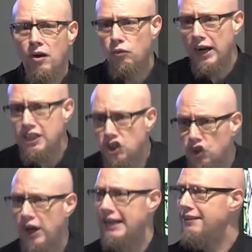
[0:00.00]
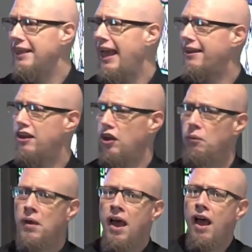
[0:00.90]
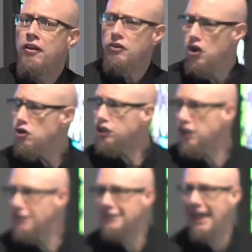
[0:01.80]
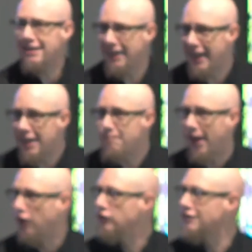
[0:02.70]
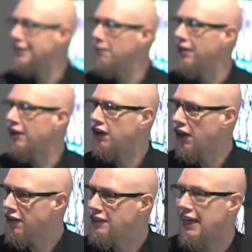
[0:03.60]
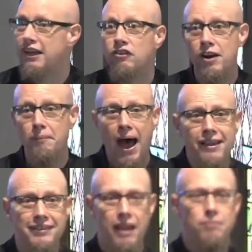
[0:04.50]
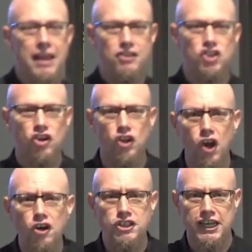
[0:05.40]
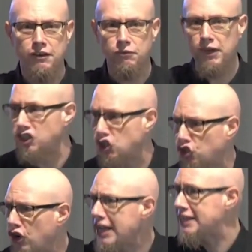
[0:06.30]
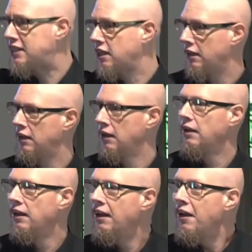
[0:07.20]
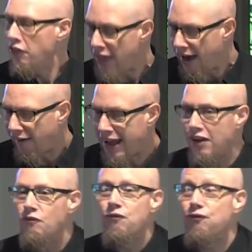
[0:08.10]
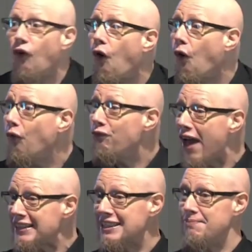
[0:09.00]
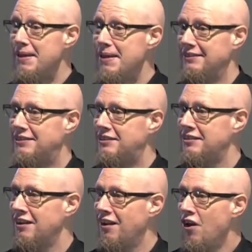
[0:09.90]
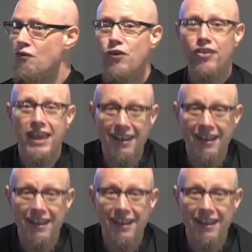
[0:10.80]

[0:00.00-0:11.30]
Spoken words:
Retreat. Thank you. You should send an email to some of the clergy and remind them that it's a clergy retreat. They're in full vestments for the